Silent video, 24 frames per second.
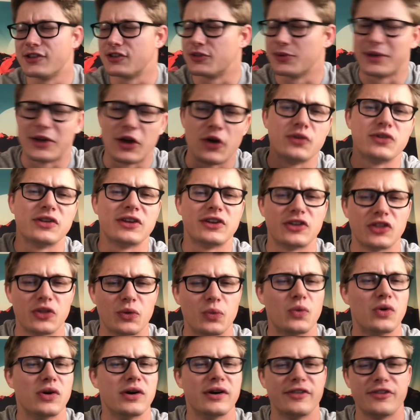So he goes into the
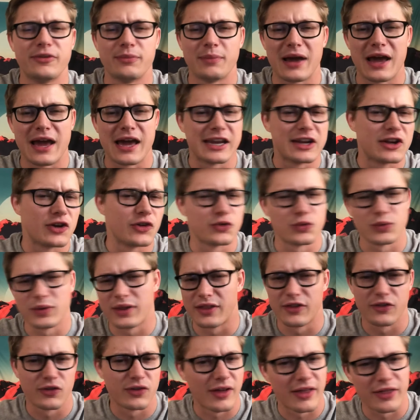woods, man, he goes with
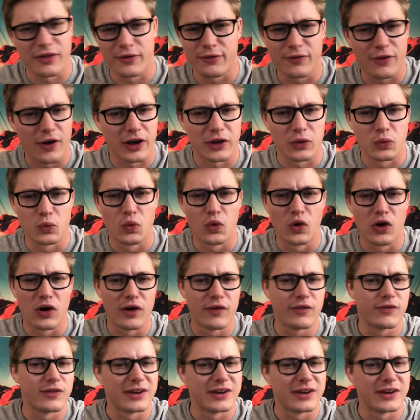this other fucking wolf,